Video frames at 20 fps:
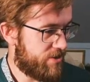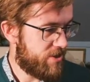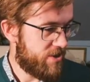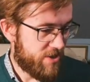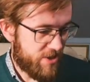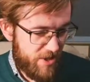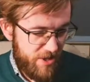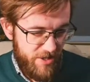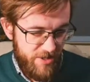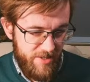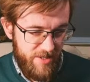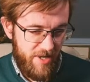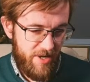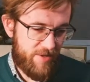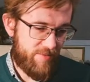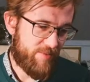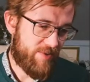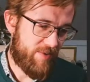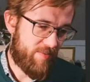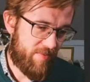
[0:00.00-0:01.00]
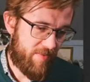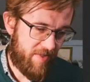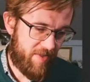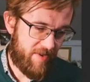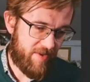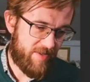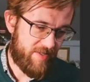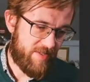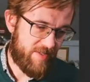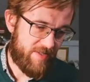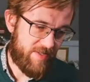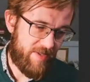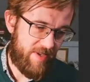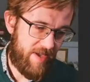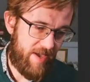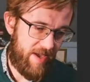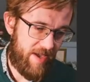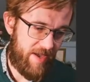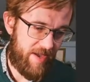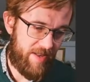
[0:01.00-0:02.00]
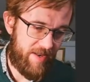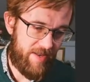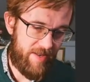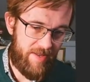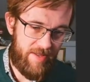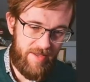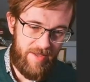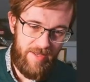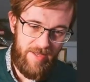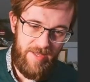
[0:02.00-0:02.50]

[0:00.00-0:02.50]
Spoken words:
just gonna set up some things, and